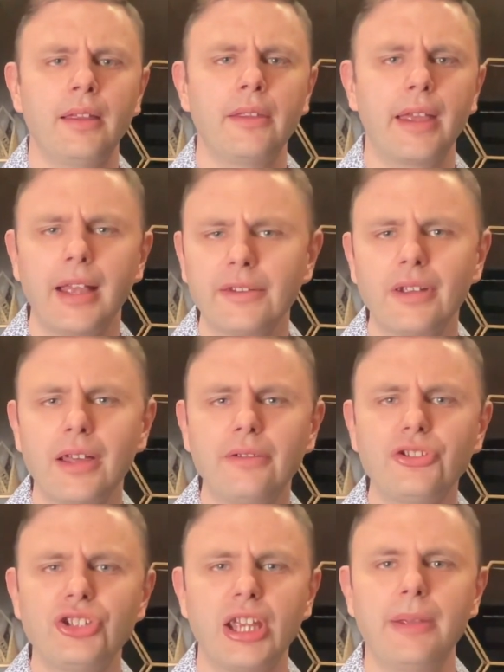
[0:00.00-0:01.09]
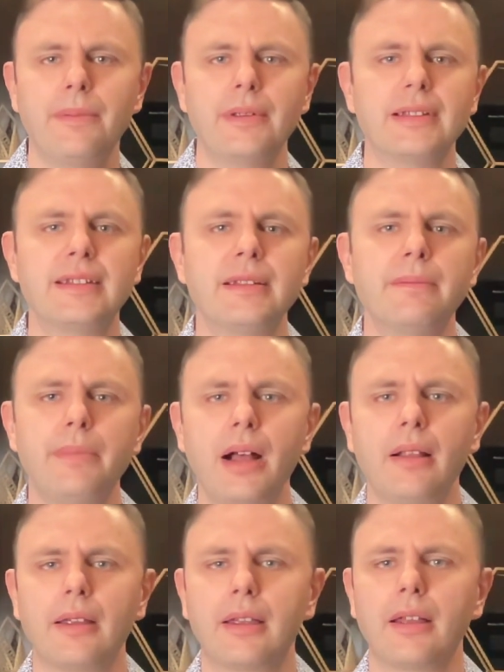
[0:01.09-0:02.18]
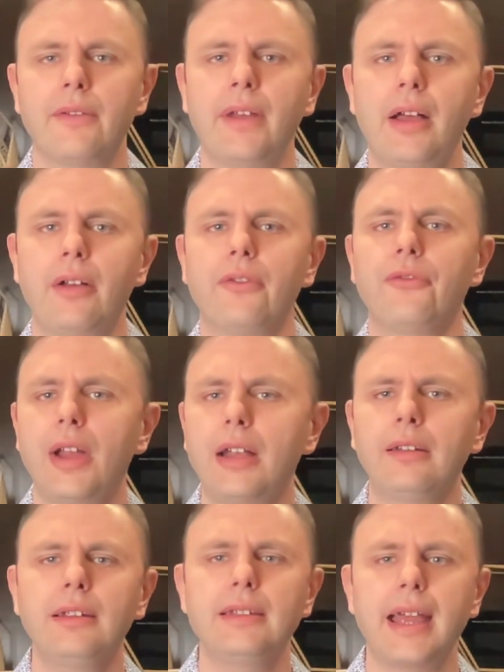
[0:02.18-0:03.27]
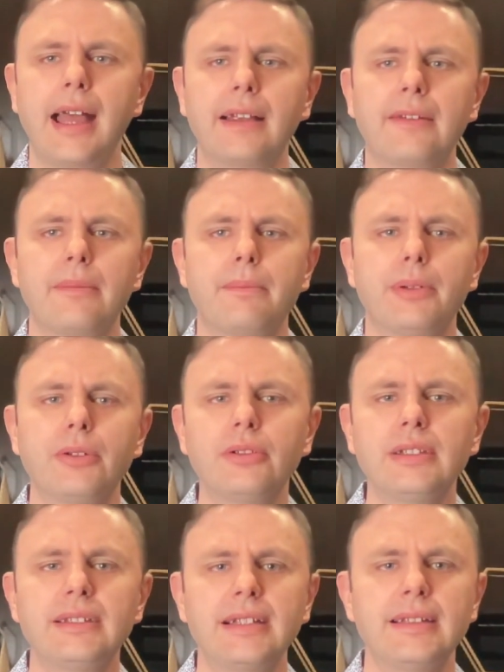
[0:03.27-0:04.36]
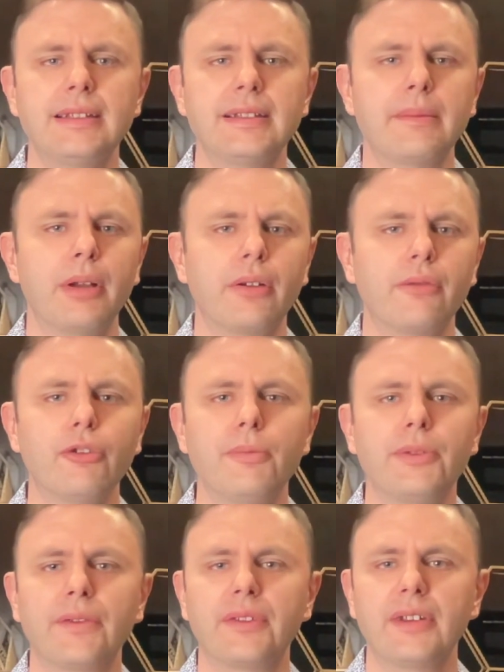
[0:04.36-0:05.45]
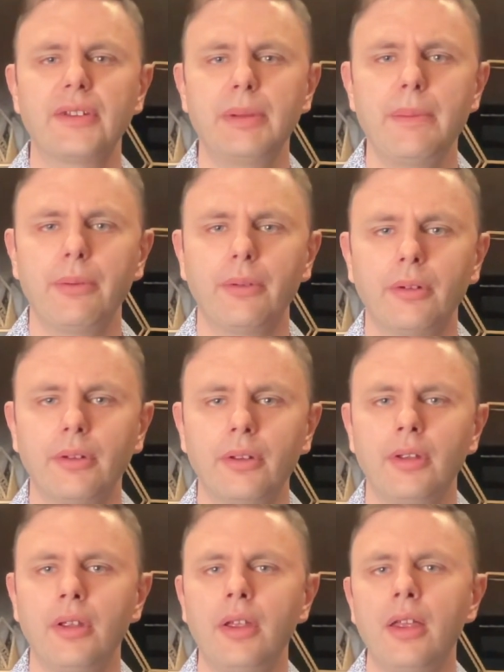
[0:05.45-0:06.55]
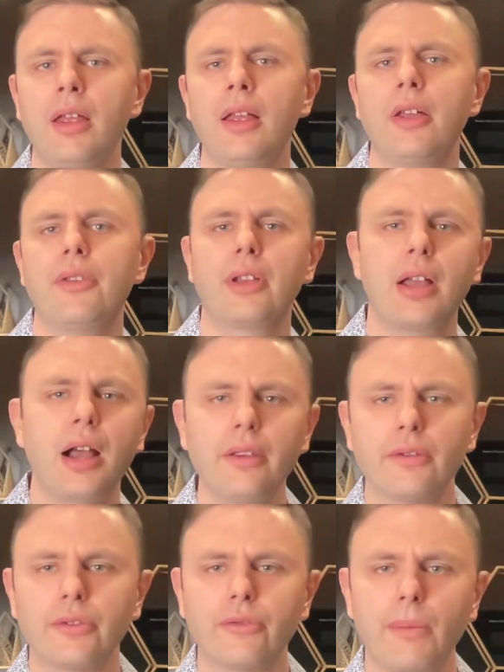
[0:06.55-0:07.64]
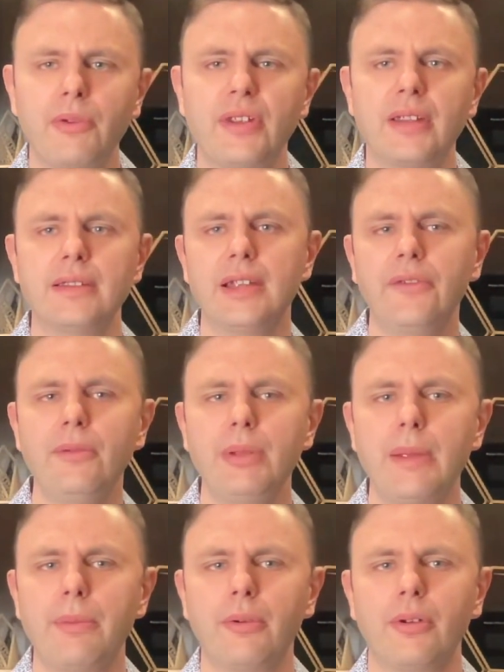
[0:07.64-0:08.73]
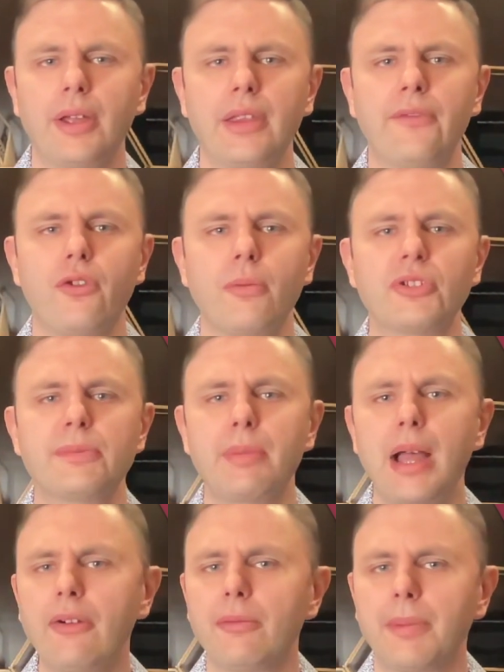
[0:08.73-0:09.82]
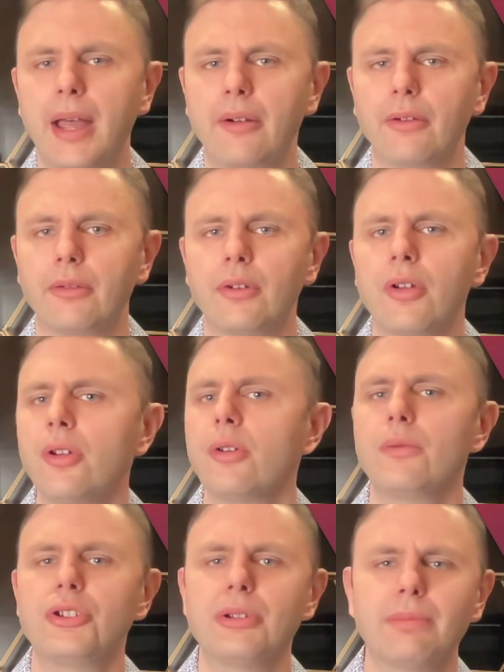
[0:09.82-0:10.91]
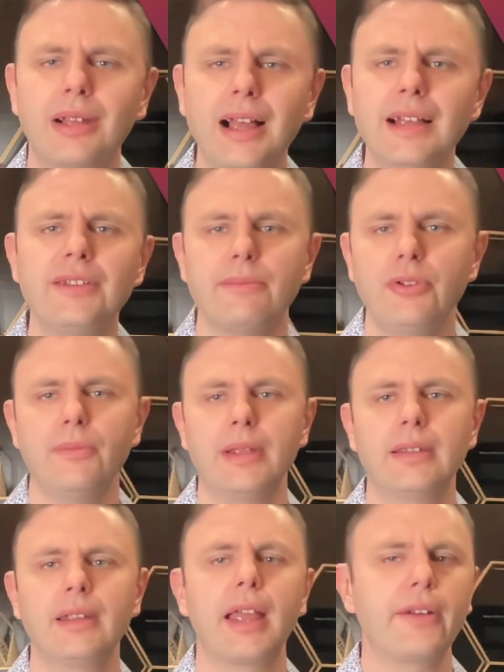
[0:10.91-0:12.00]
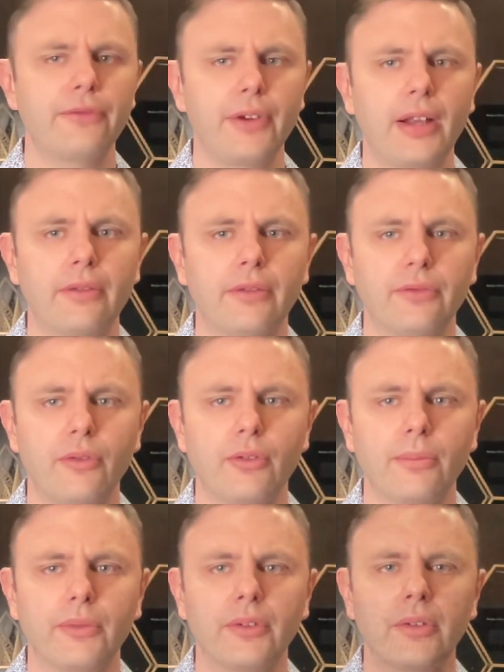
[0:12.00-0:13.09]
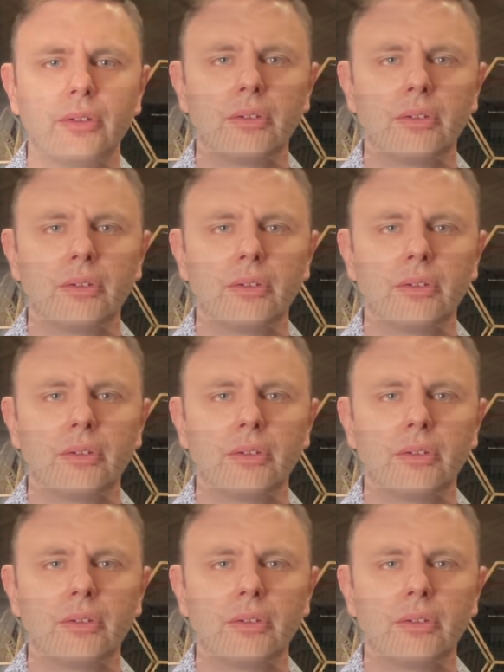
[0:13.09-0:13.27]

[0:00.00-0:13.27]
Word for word: The hexagonal shape is symbolic of how Fractally DACs build consensus among groups of six people. The colors represent different people and they form a spiral pattern, which implies movement and fractal forms.